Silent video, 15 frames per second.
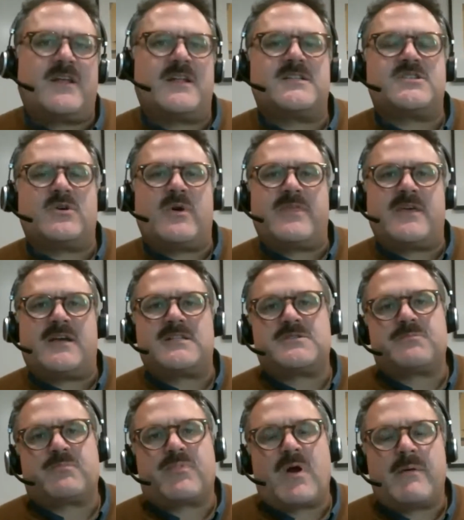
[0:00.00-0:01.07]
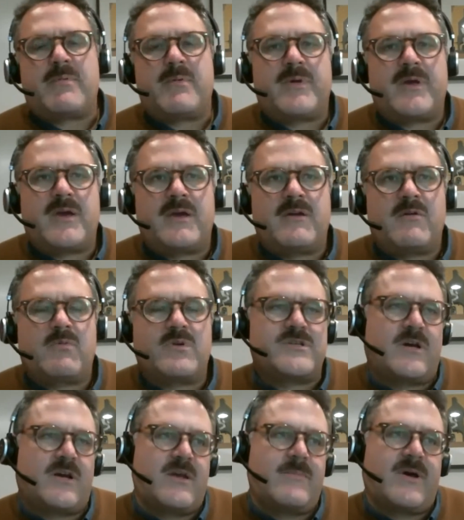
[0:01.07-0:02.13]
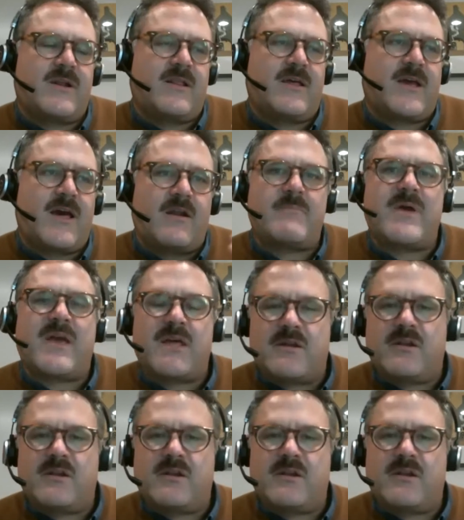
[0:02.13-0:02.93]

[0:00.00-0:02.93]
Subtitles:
And so I think it's probably, we're talking about it like how to make it